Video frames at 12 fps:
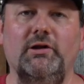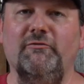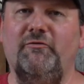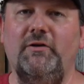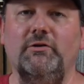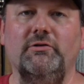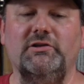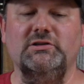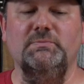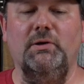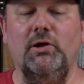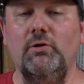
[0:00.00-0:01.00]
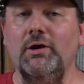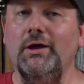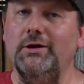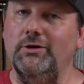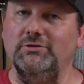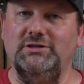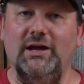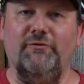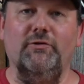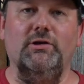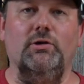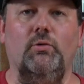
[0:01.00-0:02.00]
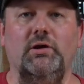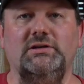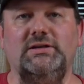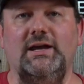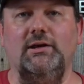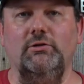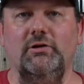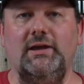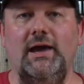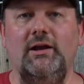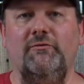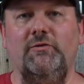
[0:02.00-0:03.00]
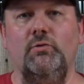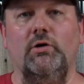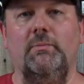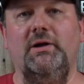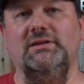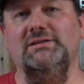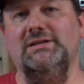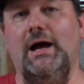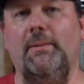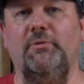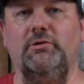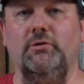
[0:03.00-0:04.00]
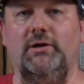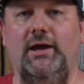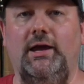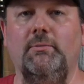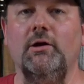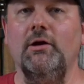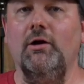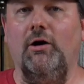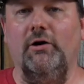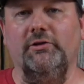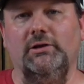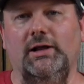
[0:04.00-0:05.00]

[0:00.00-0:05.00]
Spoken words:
and feel of this bow, you're definitely going to want to take a look at it if you want to be at the top of your game on the